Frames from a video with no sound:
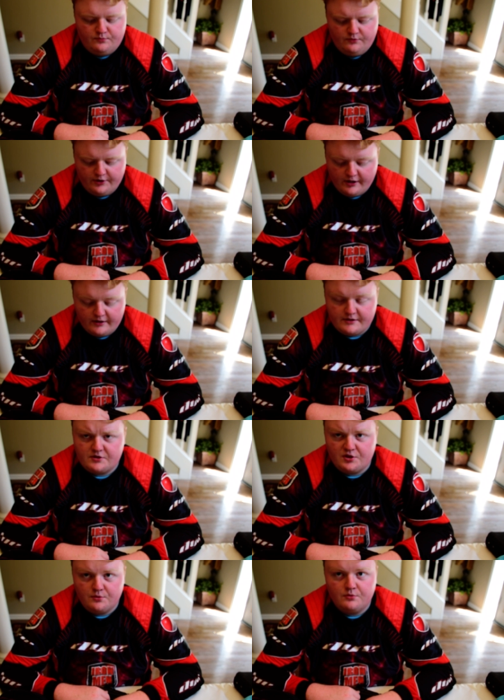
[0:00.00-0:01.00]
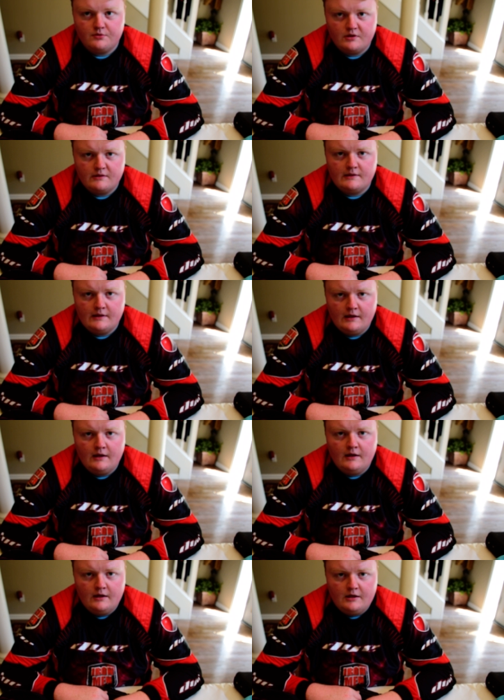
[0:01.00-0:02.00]
the gun is tuned,
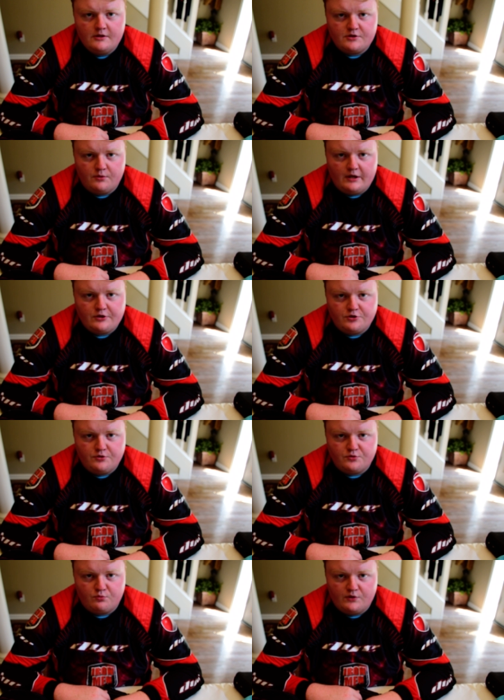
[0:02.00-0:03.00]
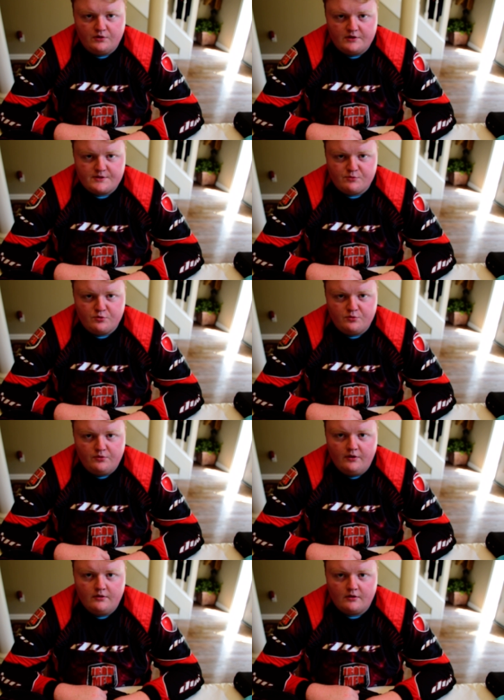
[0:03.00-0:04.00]
so it actually shoots really smooth.
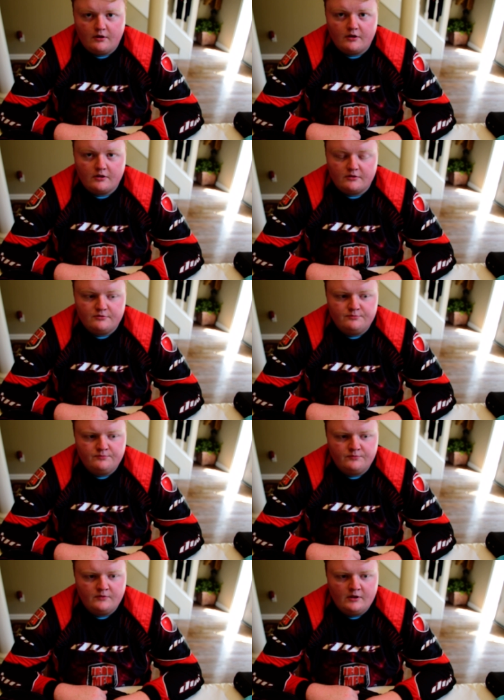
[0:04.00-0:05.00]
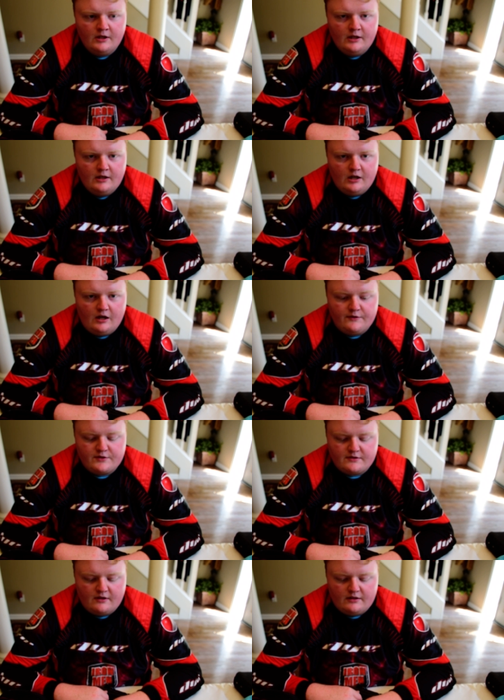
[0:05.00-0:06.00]
Obviously,
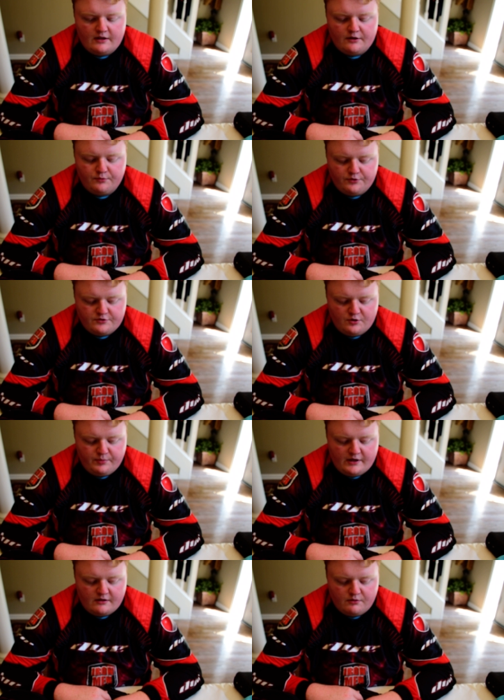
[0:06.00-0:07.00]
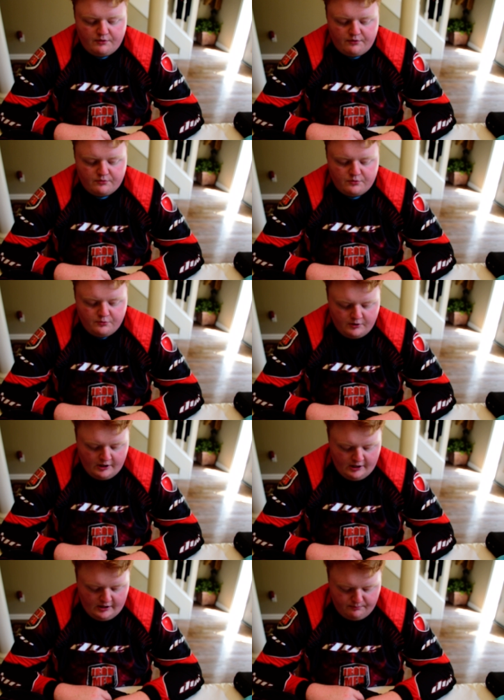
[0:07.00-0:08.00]
it's a lot louder when there's no paint going through,
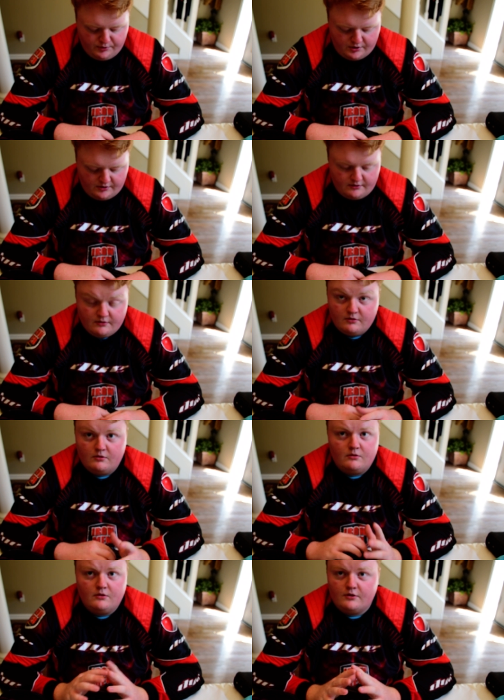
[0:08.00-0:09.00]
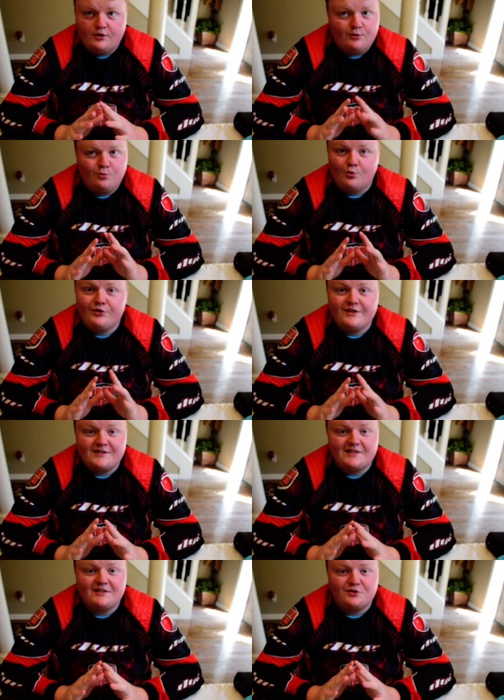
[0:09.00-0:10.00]
but when this
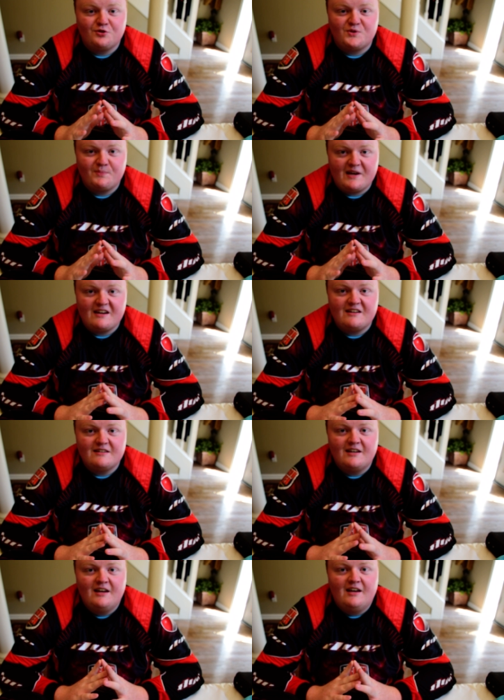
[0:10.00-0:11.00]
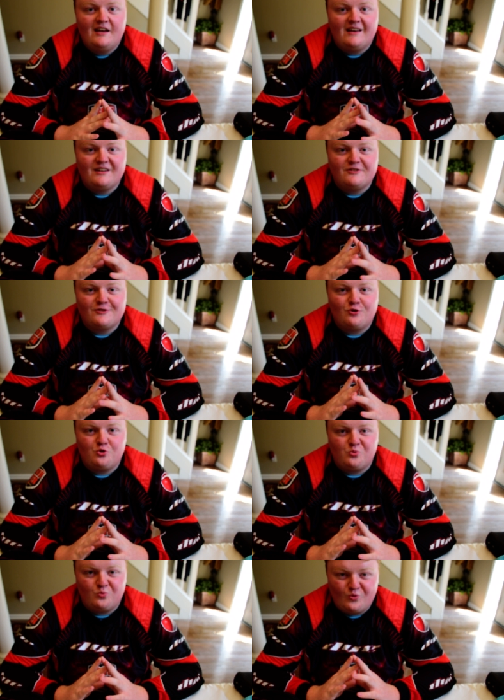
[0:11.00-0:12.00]
thing shoots paint, it's
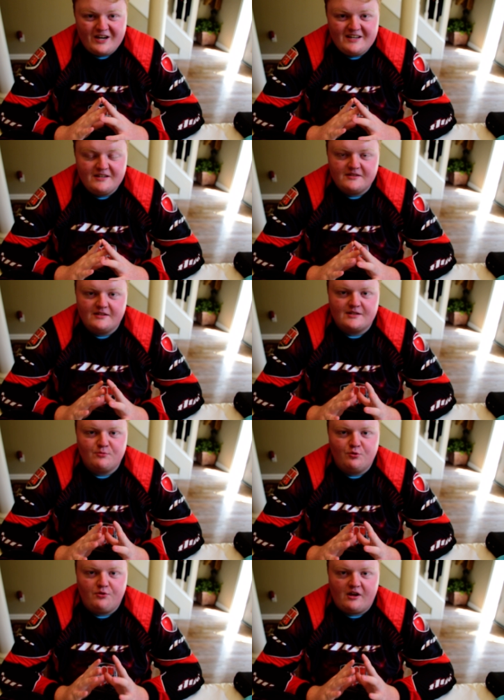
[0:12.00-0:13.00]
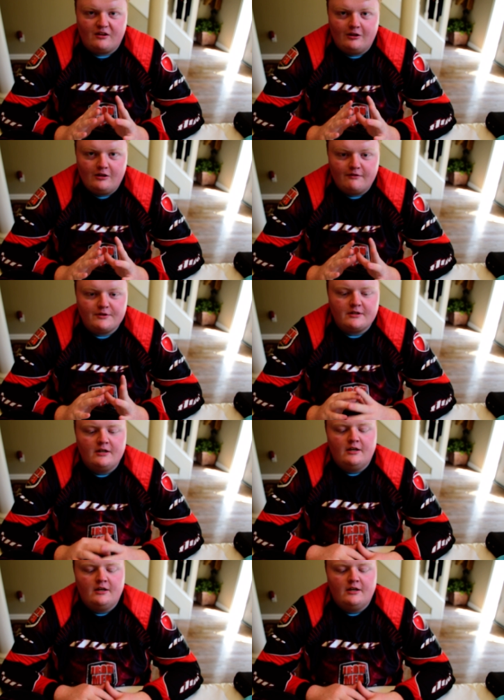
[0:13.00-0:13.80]
crazy smooth. I love it.